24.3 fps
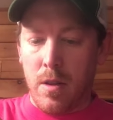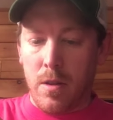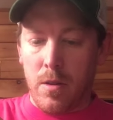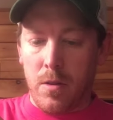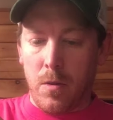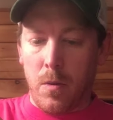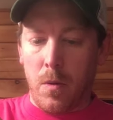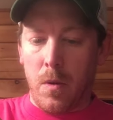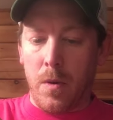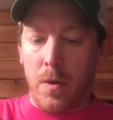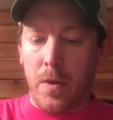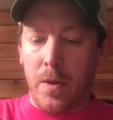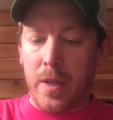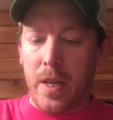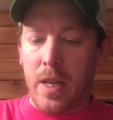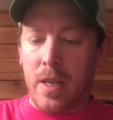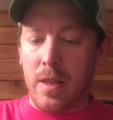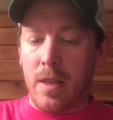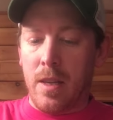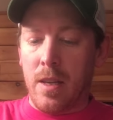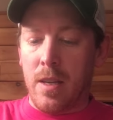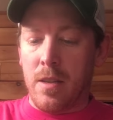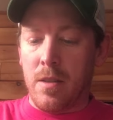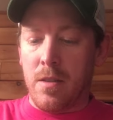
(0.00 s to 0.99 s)
So we'll
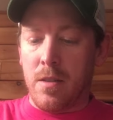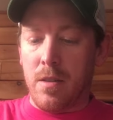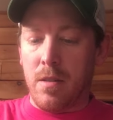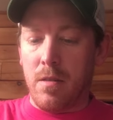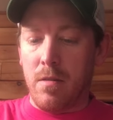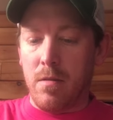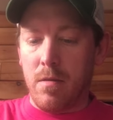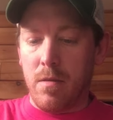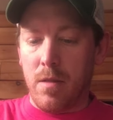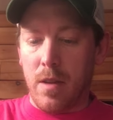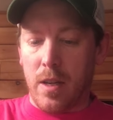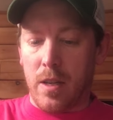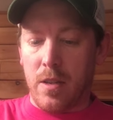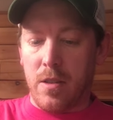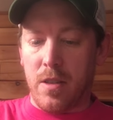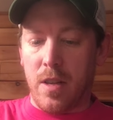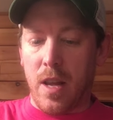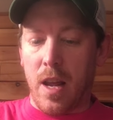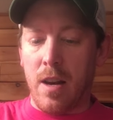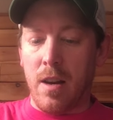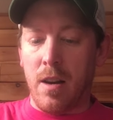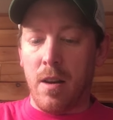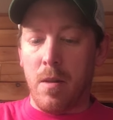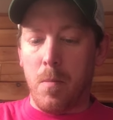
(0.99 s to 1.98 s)
need these
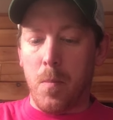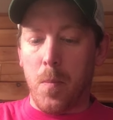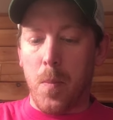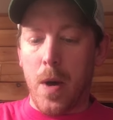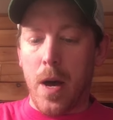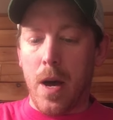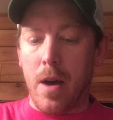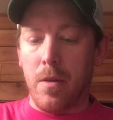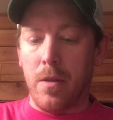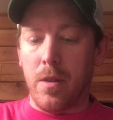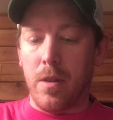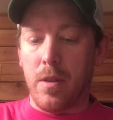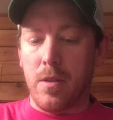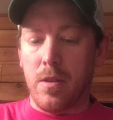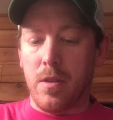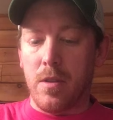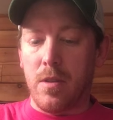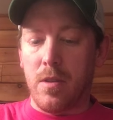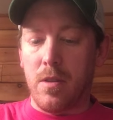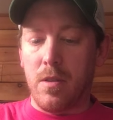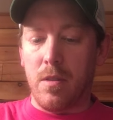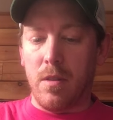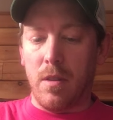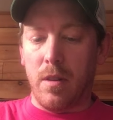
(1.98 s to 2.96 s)
extended about
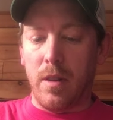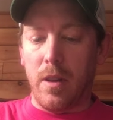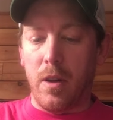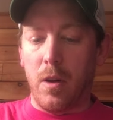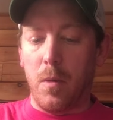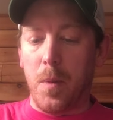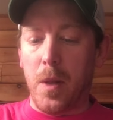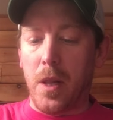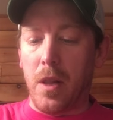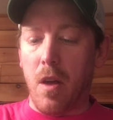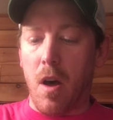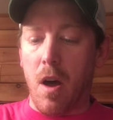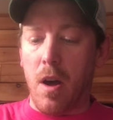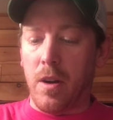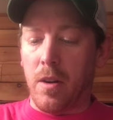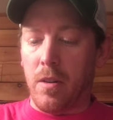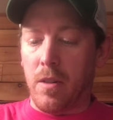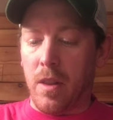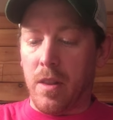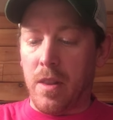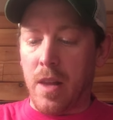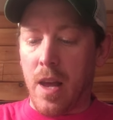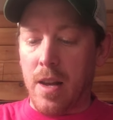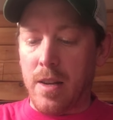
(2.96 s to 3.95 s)
this a little bit longer
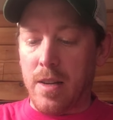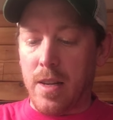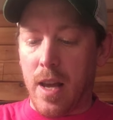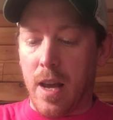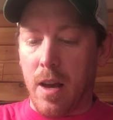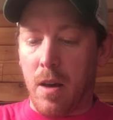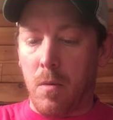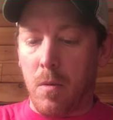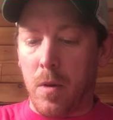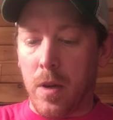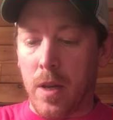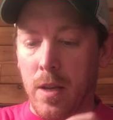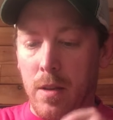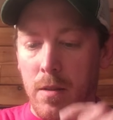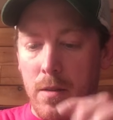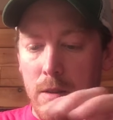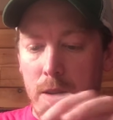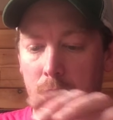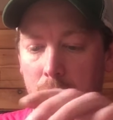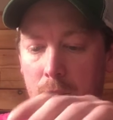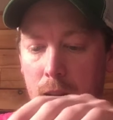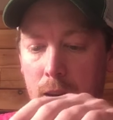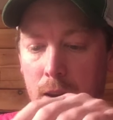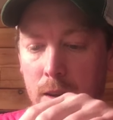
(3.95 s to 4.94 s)
than that tail we
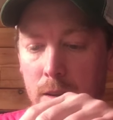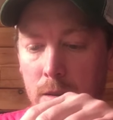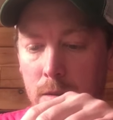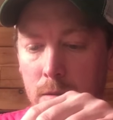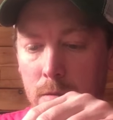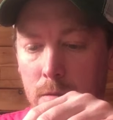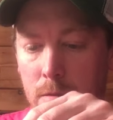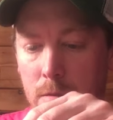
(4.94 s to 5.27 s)
tied in.